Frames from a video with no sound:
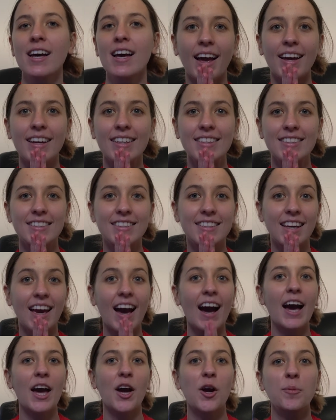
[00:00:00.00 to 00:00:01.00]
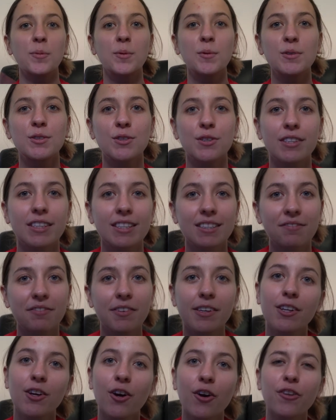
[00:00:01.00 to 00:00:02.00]
And yeah, I hope you enjoyed this
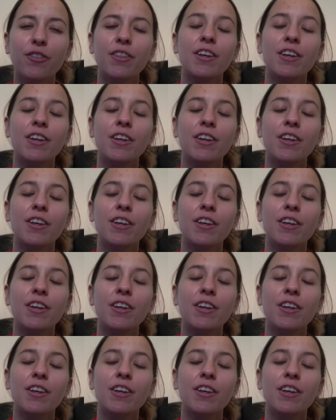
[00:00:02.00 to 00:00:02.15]
video.